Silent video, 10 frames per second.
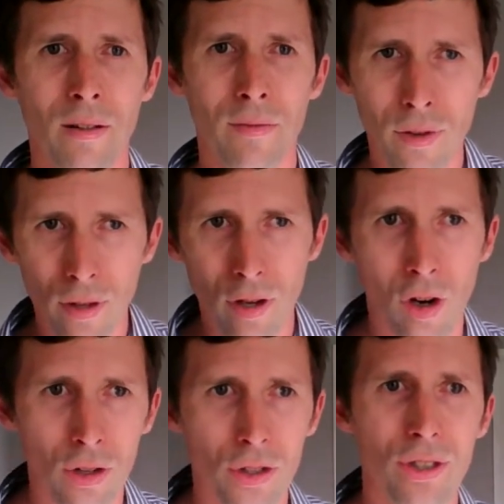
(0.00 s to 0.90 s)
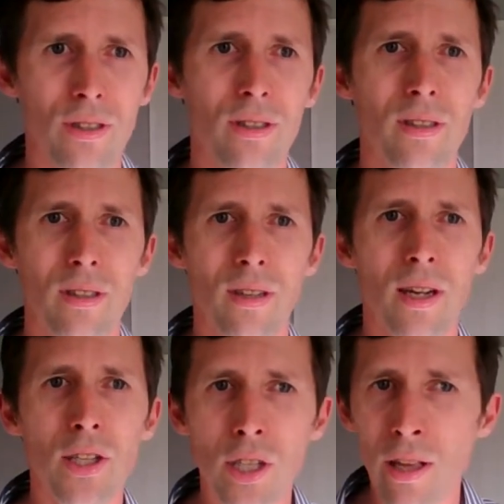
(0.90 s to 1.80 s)
through the cross.
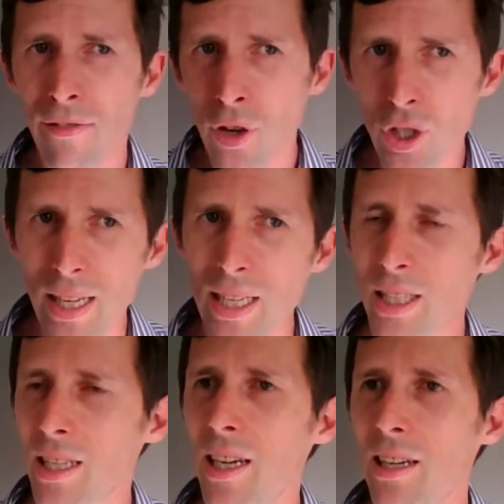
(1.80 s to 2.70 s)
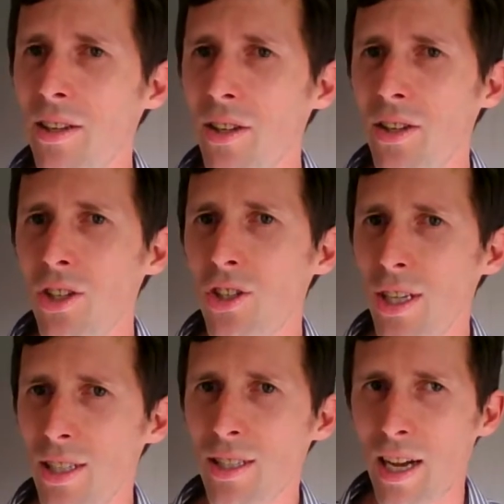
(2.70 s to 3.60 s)
And so that first Easter,
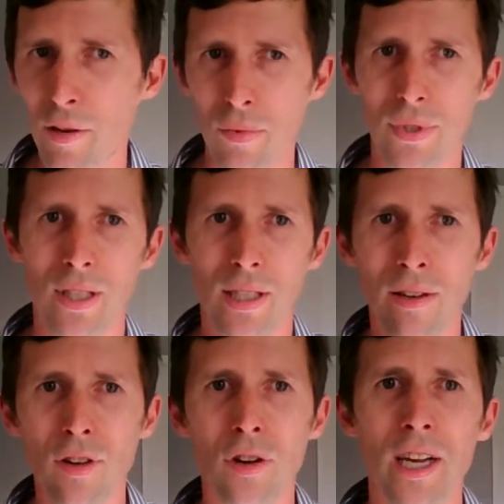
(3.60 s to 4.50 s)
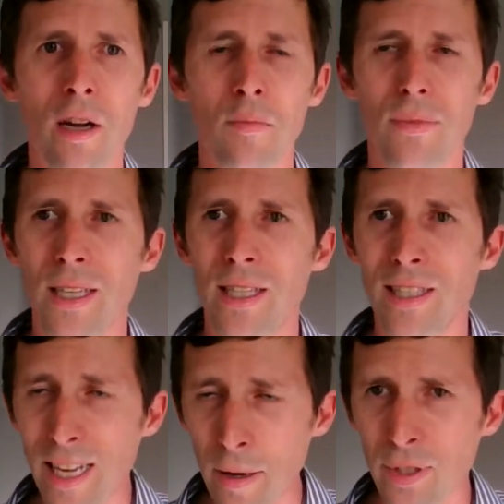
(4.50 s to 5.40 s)
Jesus comes, the Son of God comes, he
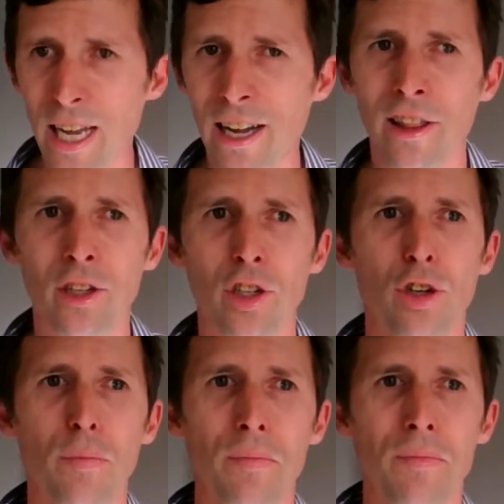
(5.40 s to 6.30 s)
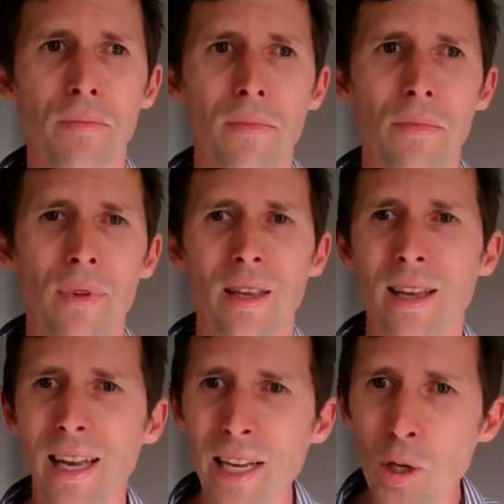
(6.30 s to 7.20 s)
steps out of the tomb,
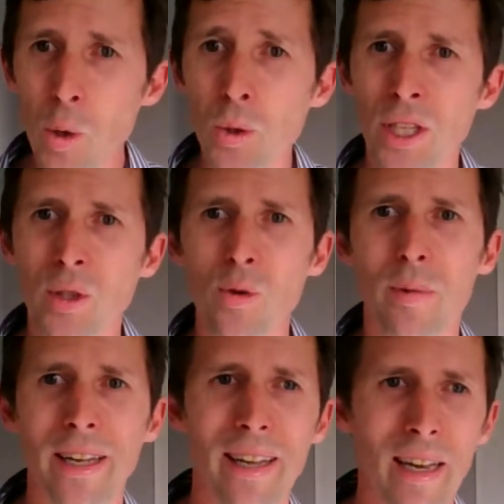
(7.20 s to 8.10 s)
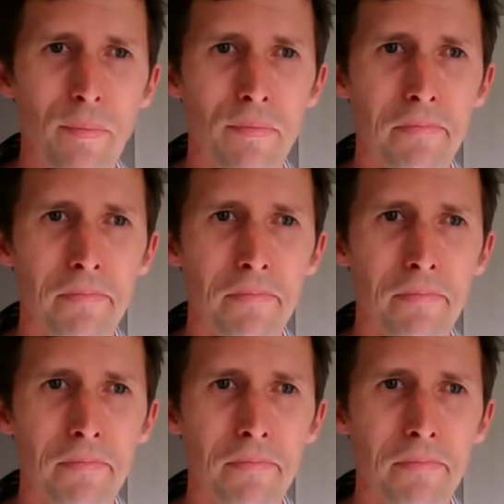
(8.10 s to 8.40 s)
and he calls us all by name.